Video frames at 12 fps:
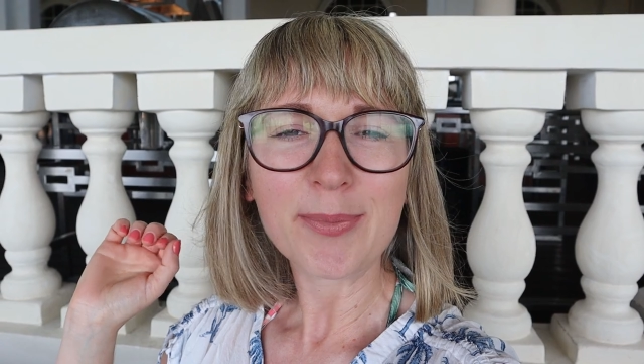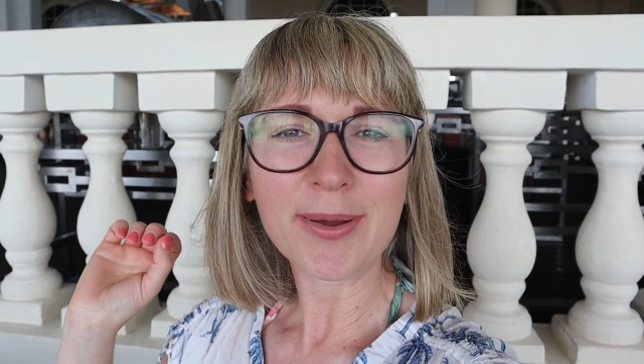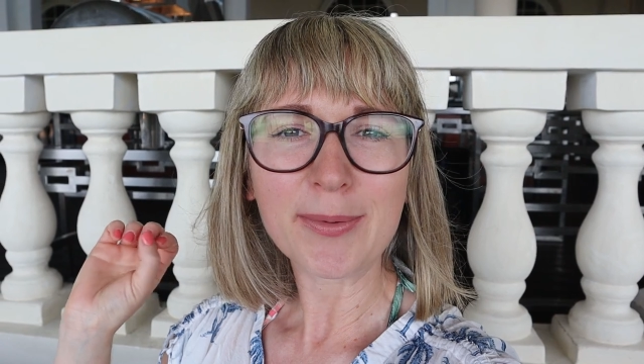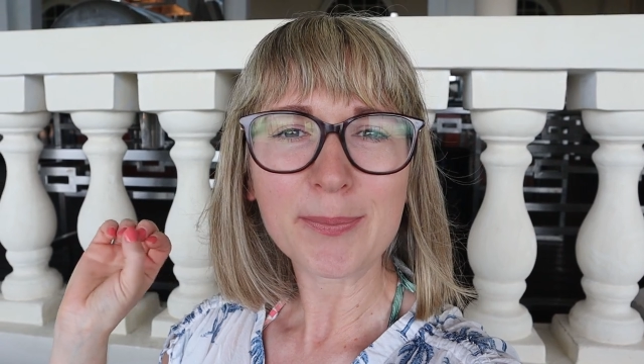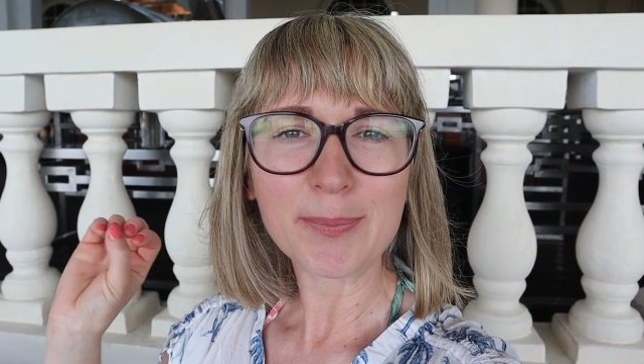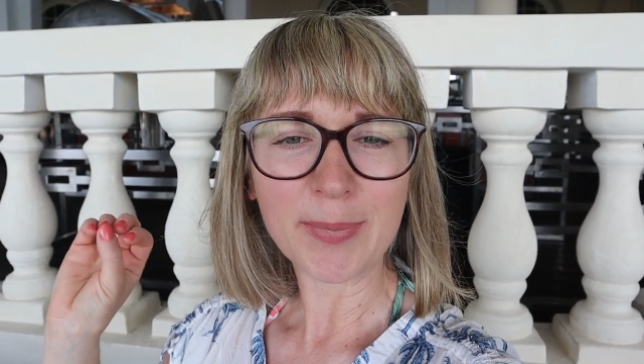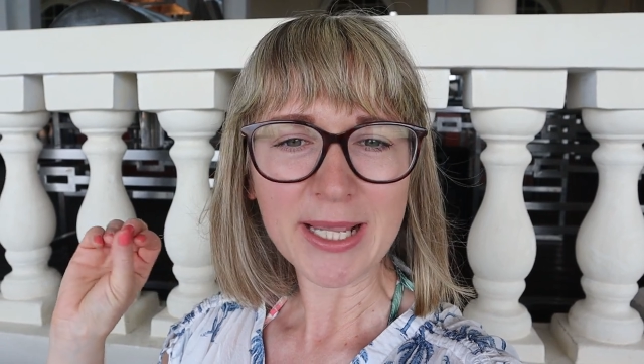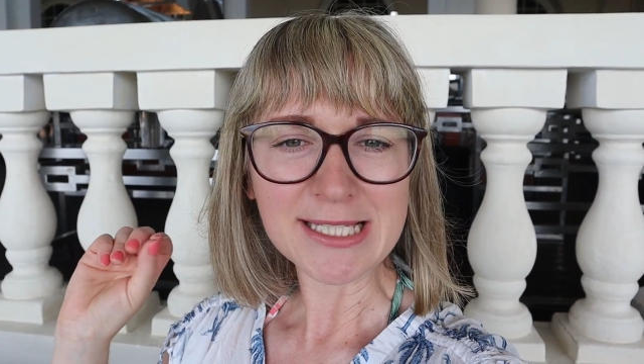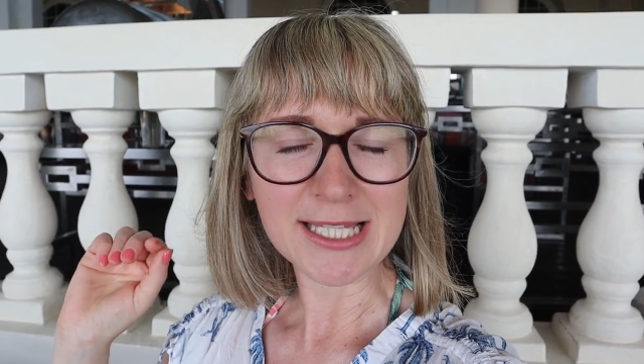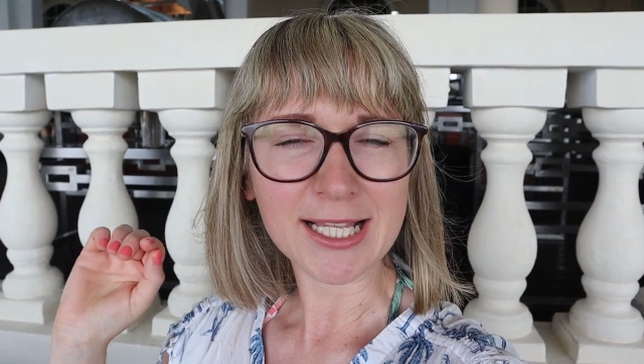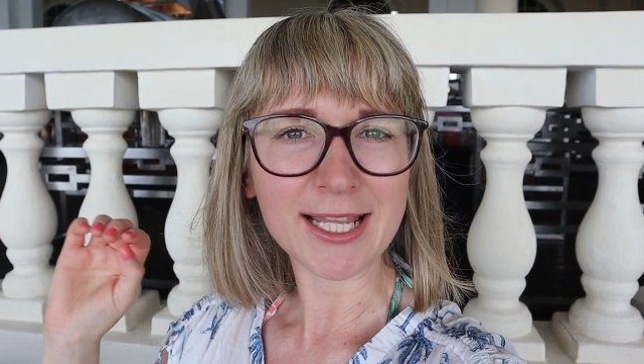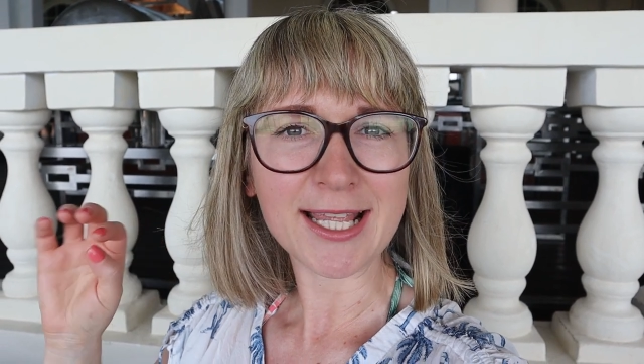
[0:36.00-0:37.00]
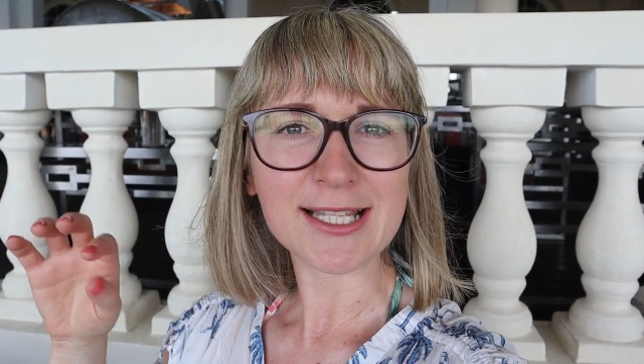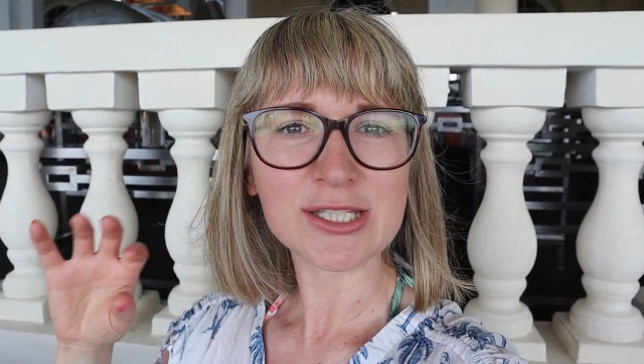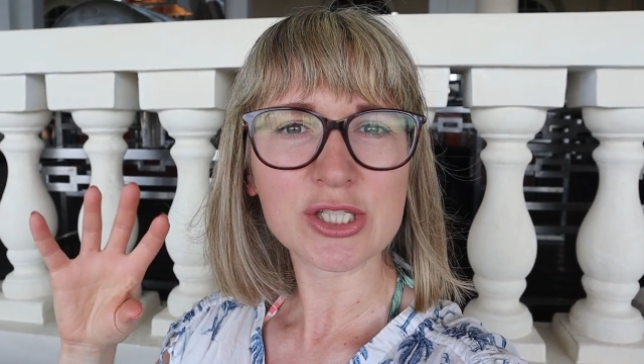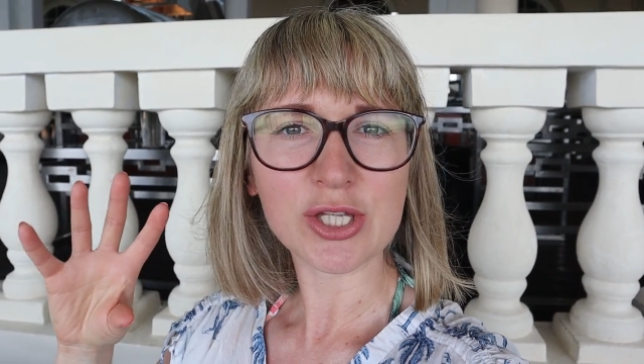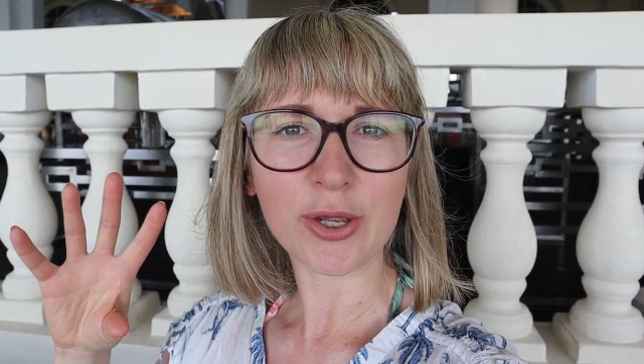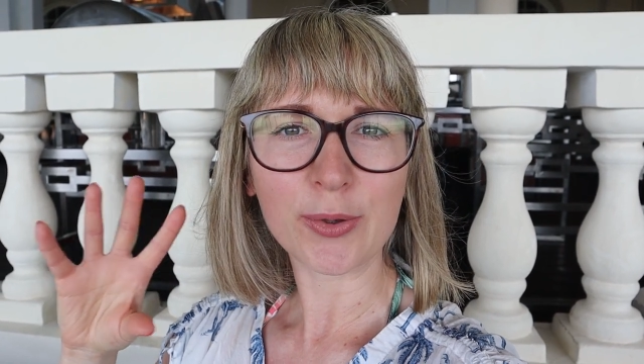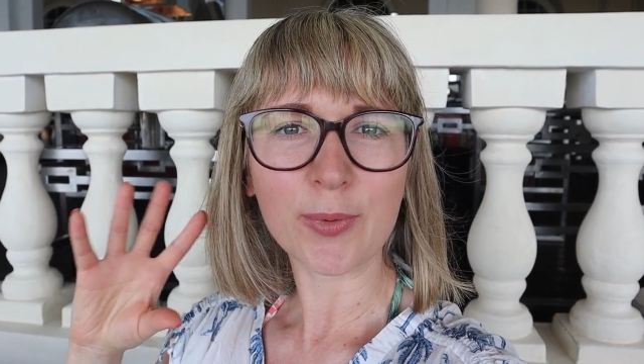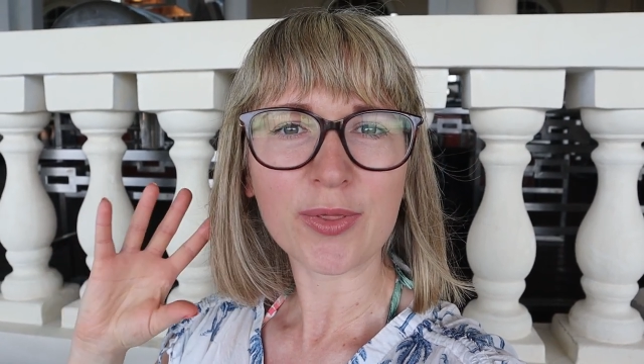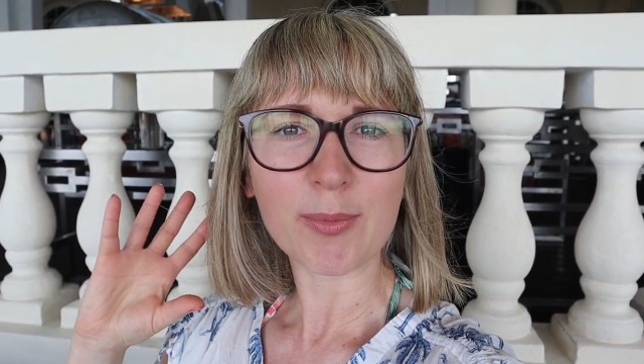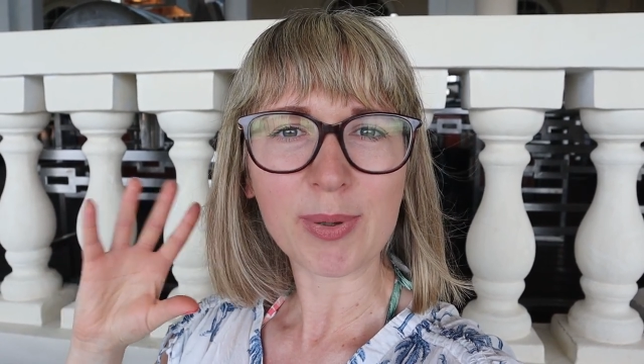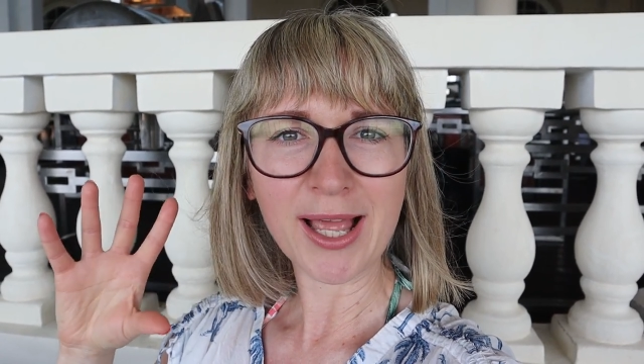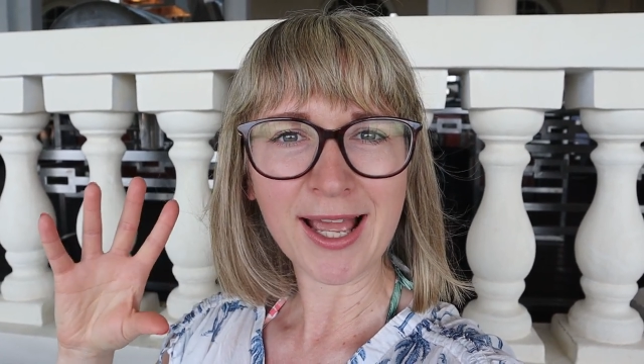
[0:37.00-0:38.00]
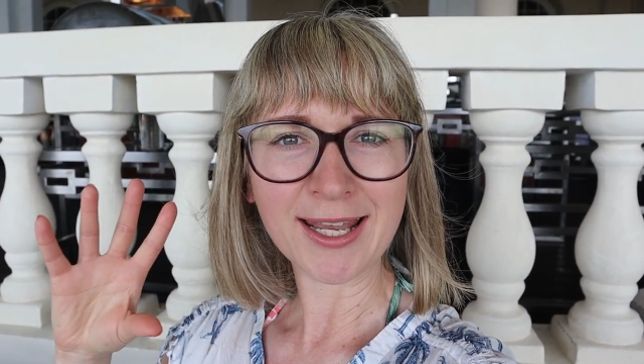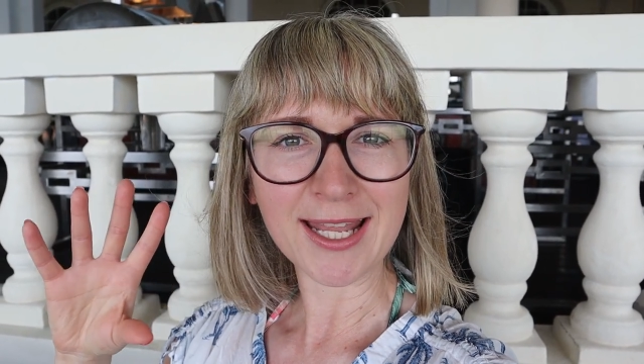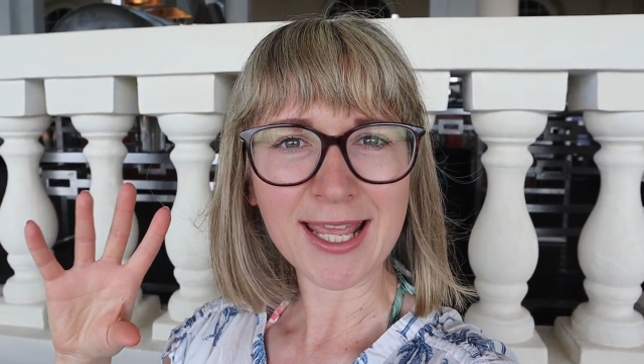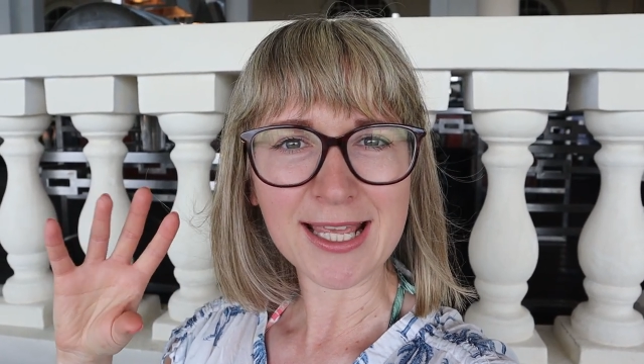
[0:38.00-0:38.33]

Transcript: But basically, so the plan